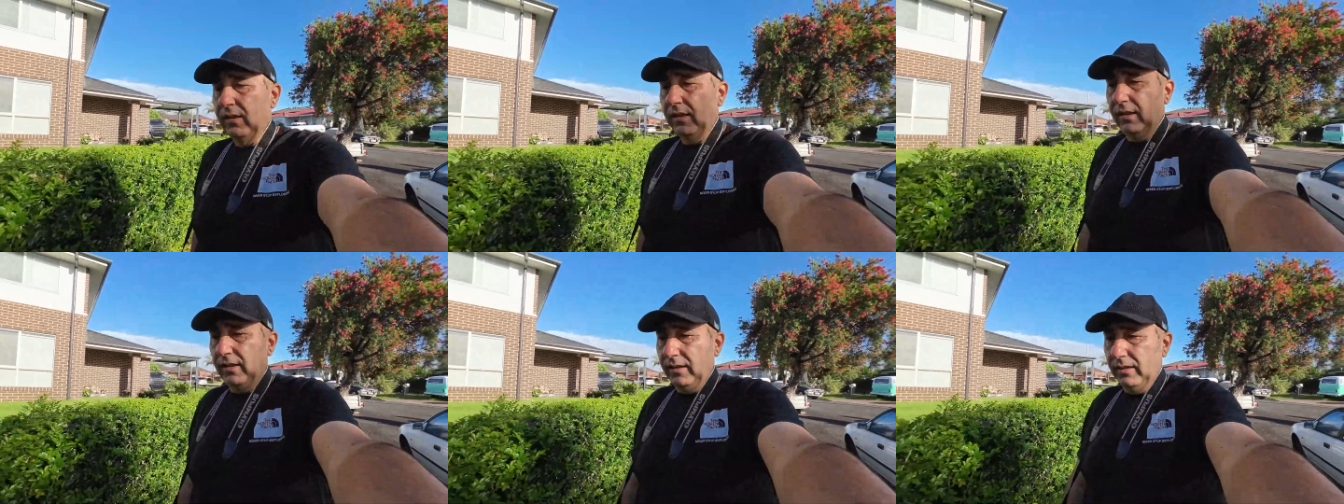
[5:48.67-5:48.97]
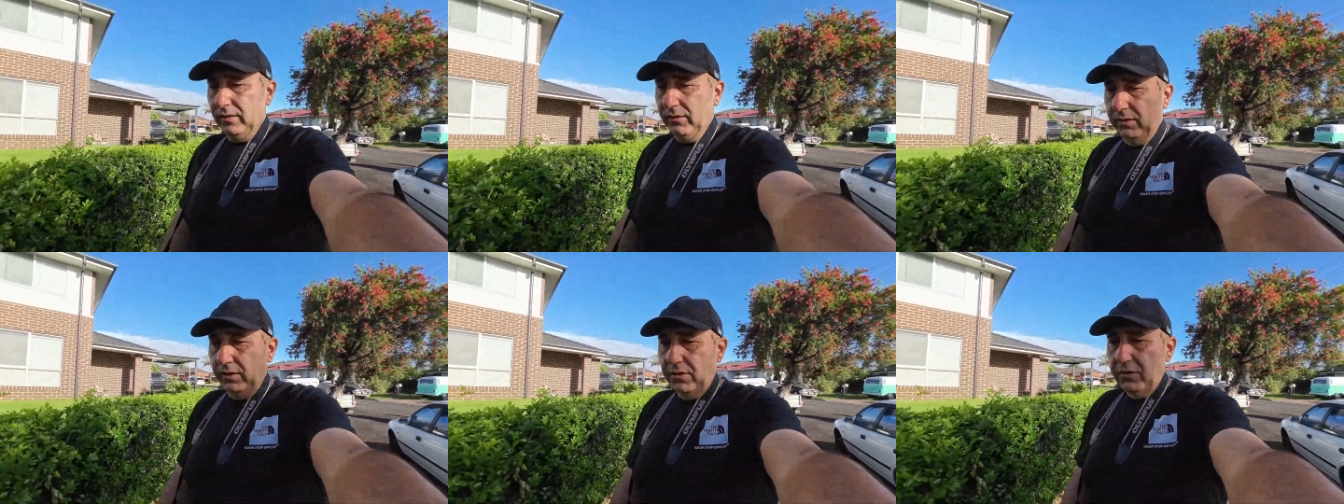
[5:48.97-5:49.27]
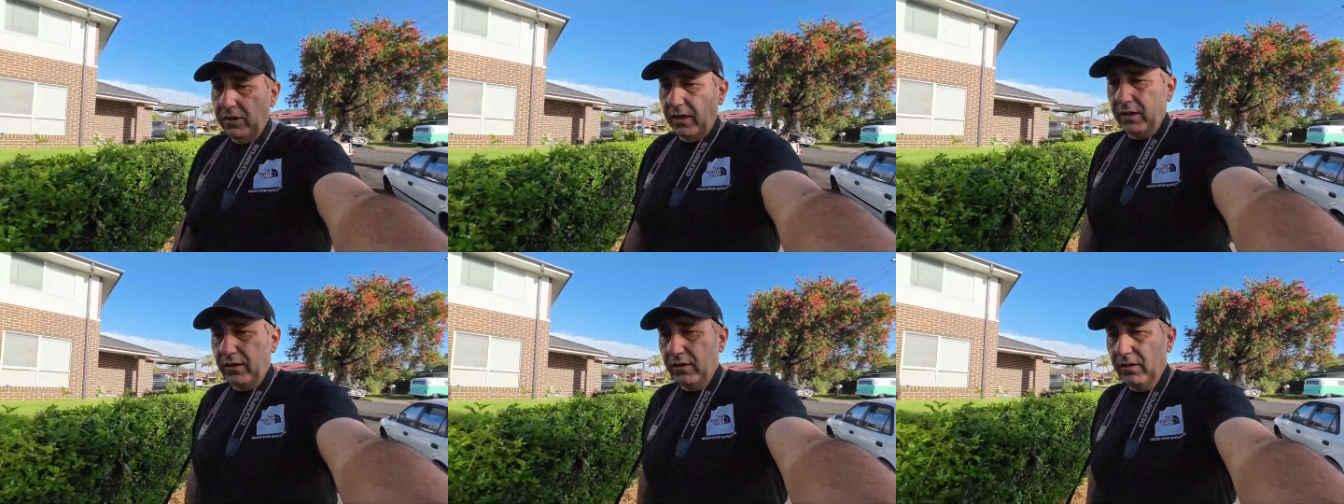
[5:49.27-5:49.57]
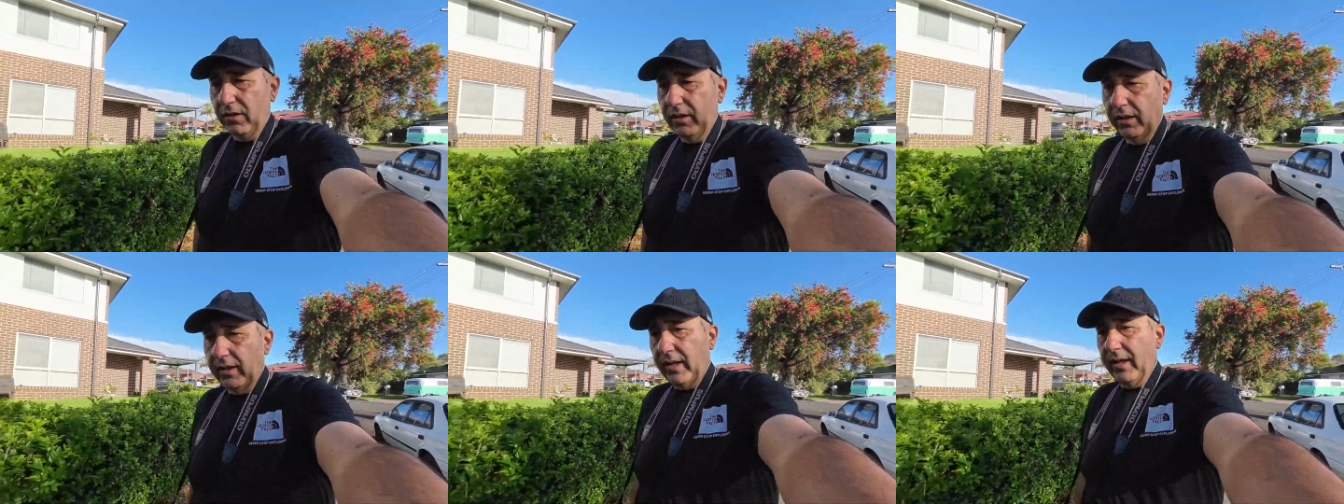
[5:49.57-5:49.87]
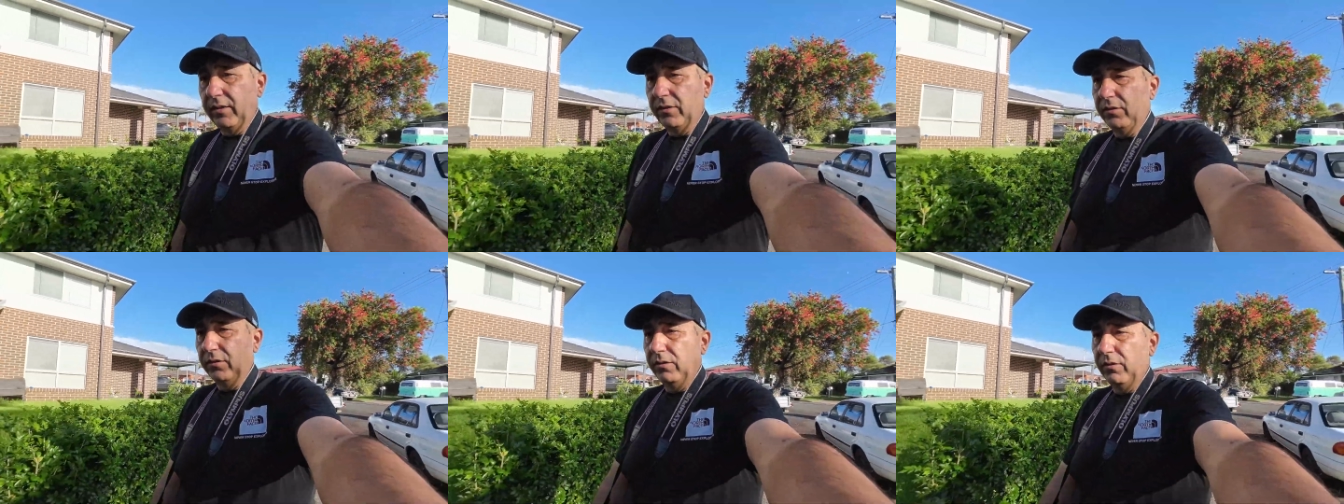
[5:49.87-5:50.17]
uh, DJI
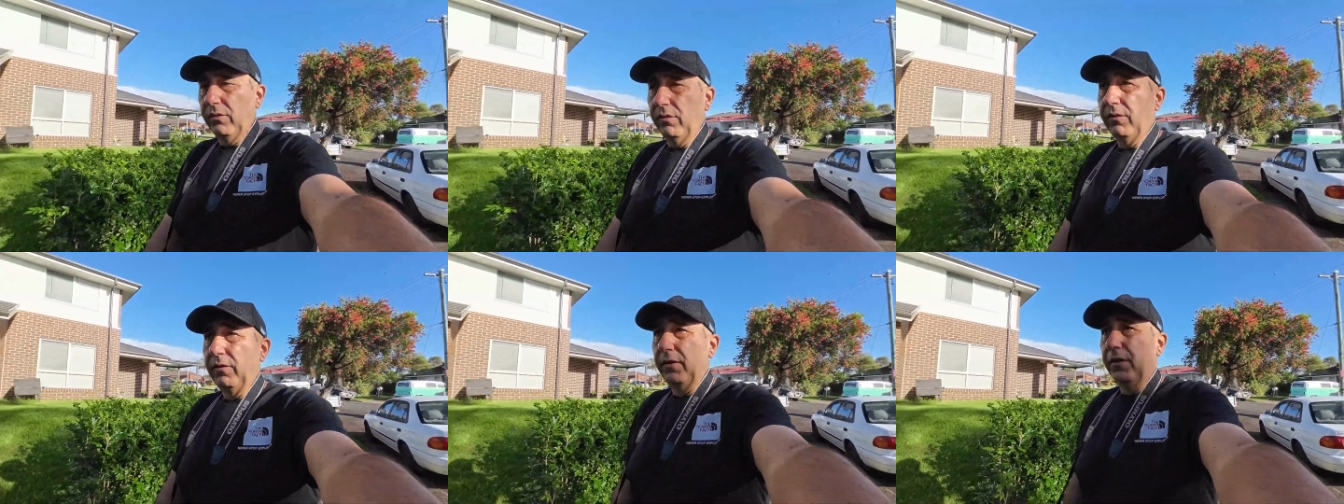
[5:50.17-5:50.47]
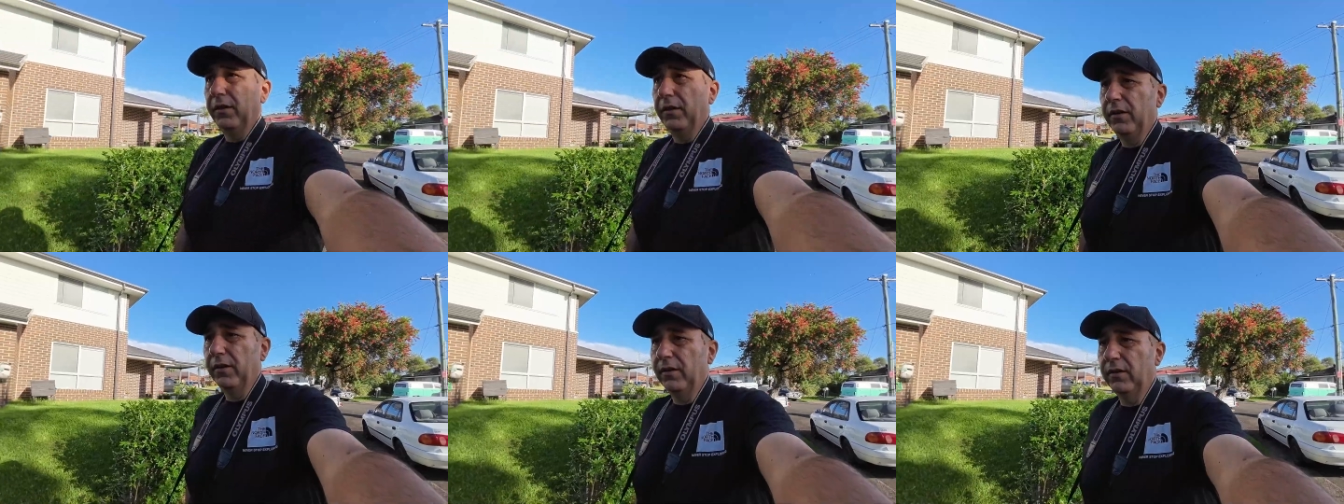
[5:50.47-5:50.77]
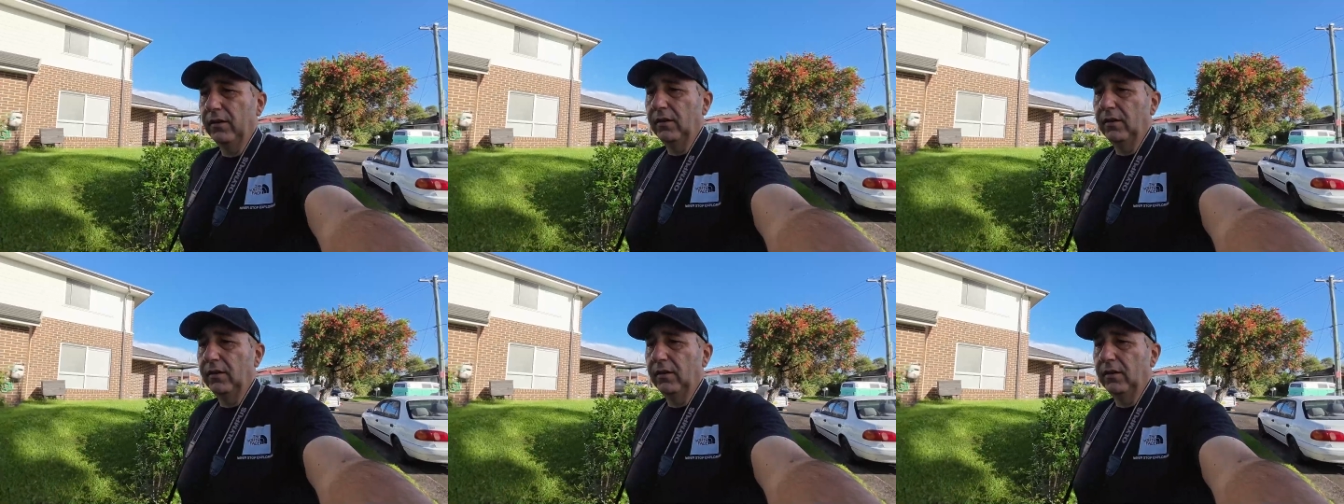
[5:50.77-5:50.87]
Action 3.